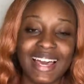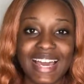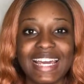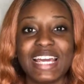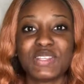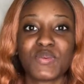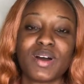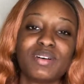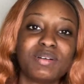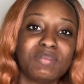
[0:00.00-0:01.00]
Hi guys,
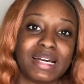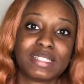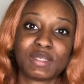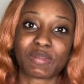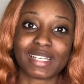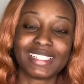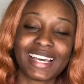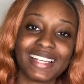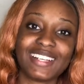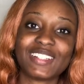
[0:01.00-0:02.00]
welcome back to my
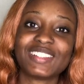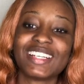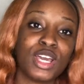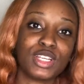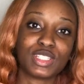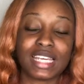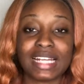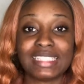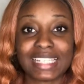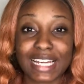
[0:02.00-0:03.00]
channel. Today
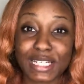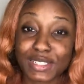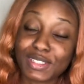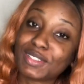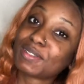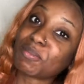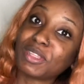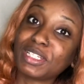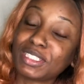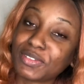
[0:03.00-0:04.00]
I decided to do
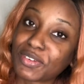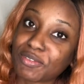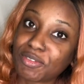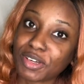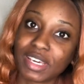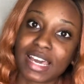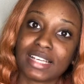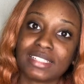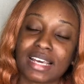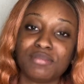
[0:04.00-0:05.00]
something different for you
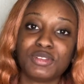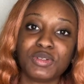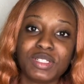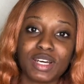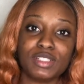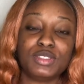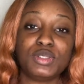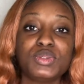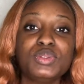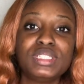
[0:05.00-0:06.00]
guys. I'm doing a
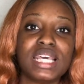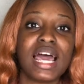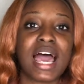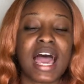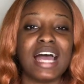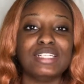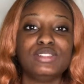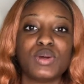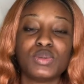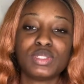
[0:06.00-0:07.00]
do's and
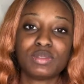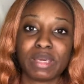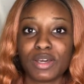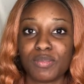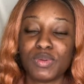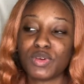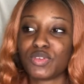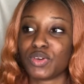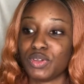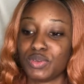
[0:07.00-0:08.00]
don'ts makeup look
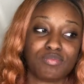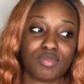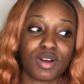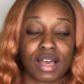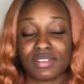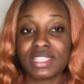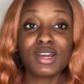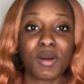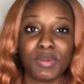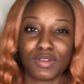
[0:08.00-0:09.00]
for you. I've seen
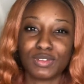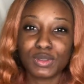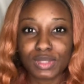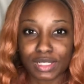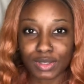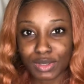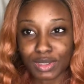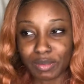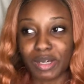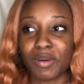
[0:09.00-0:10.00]
a couple of do's and
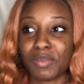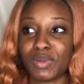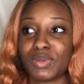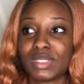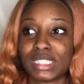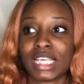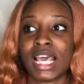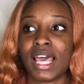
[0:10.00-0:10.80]
don'ts makeup looks,